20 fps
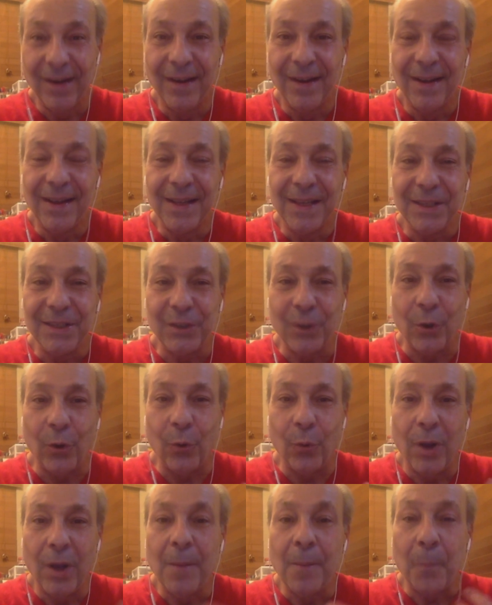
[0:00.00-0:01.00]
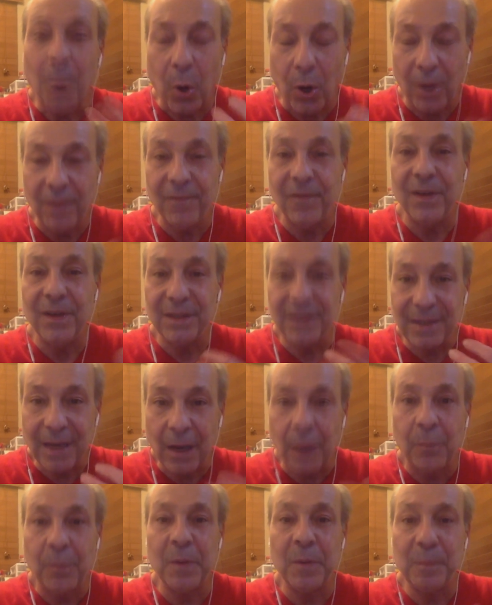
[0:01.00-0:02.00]
So part of it is
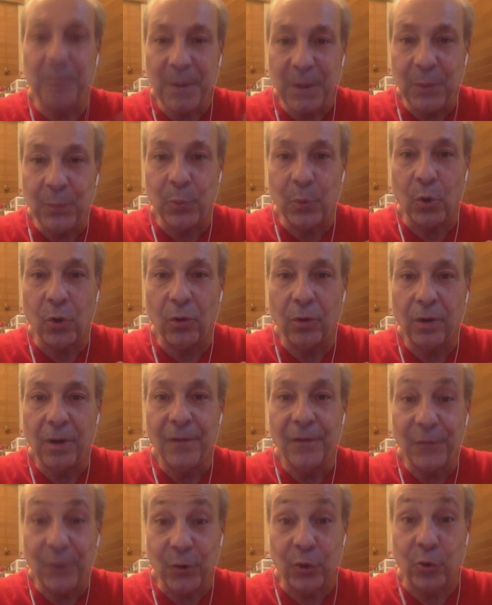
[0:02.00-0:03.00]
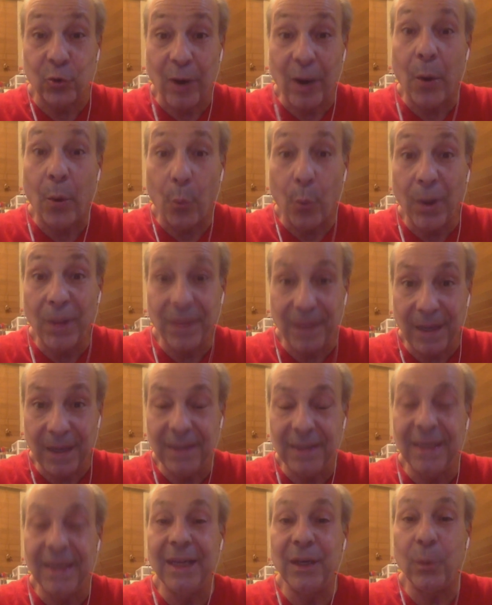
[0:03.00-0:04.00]
helping people figure out what they
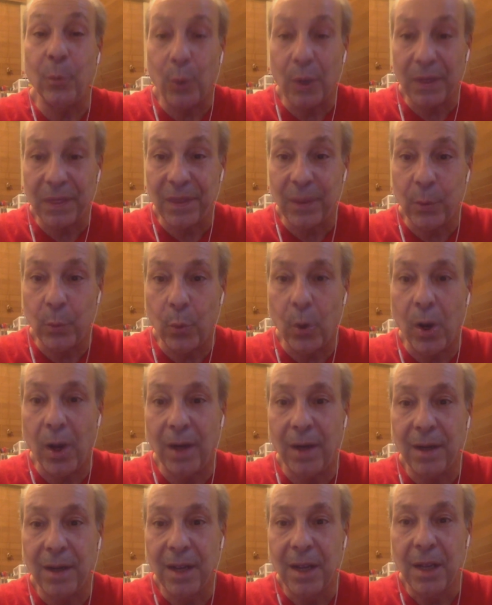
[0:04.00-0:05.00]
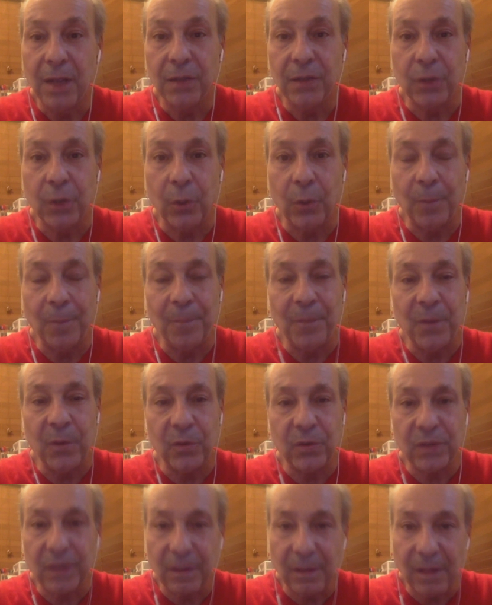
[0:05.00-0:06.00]
need, what they want. So
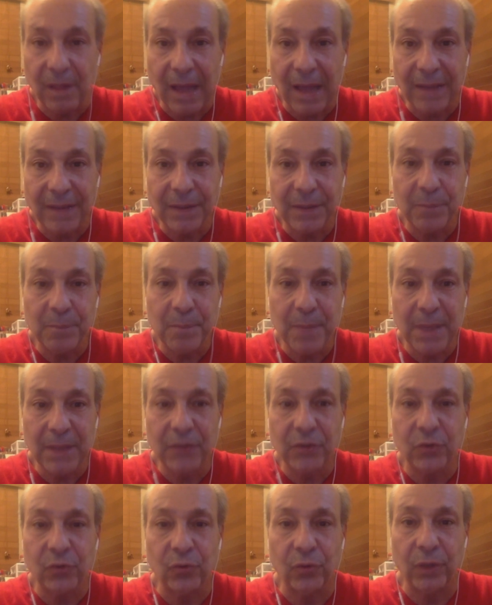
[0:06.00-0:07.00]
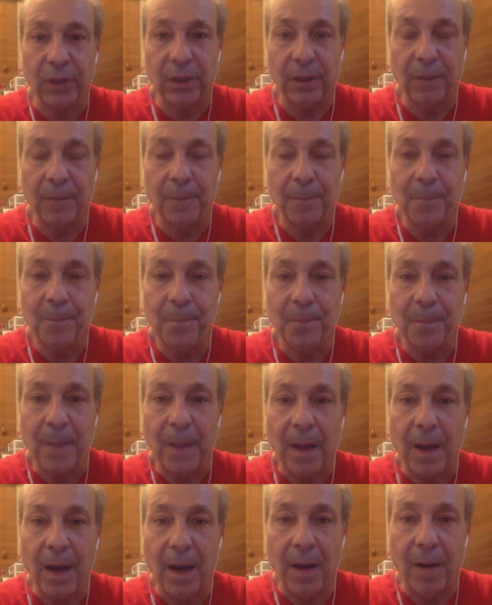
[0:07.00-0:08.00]
there's a lot to mentoring.
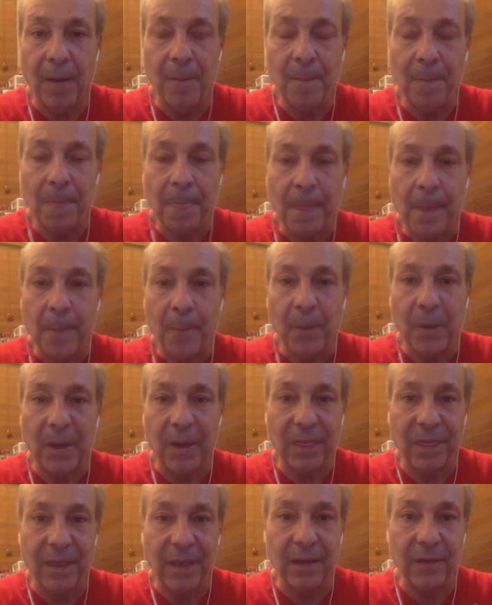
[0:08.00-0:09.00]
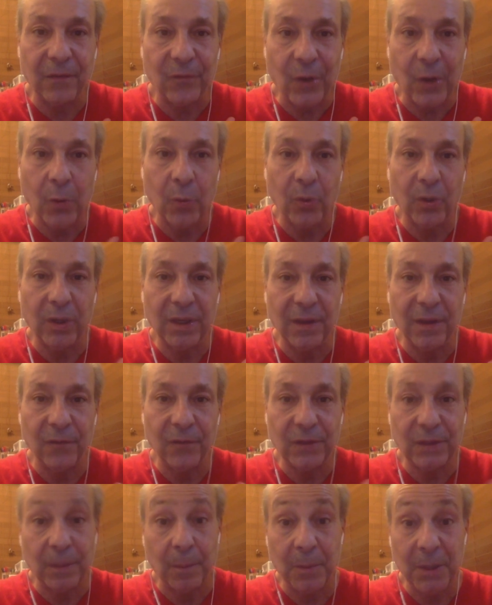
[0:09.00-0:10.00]
But I think if I were to give
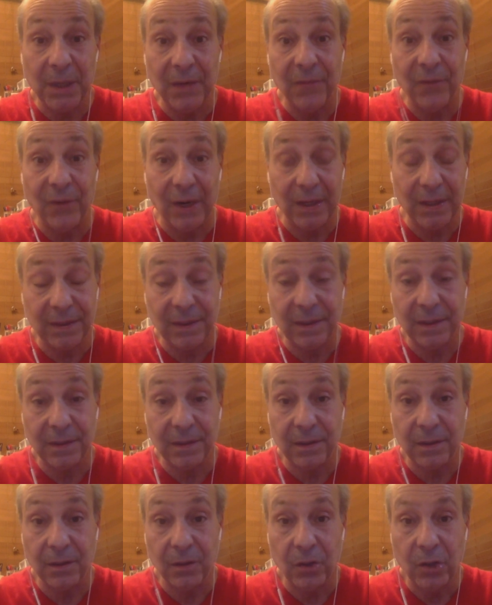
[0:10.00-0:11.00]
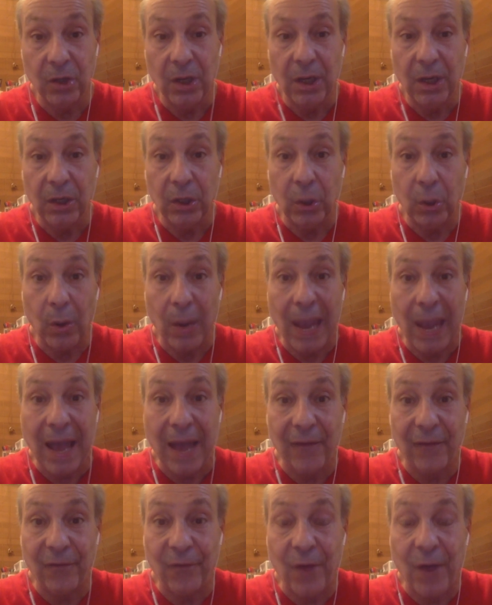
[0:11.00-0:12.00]
somebody advice as to, you know, how
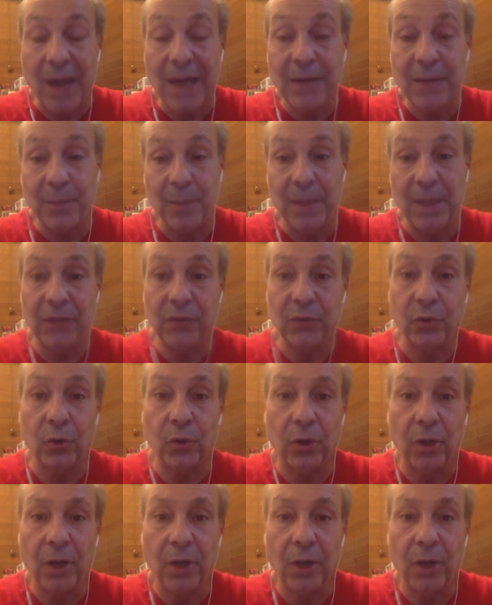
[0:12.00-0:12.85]
to find a mentor,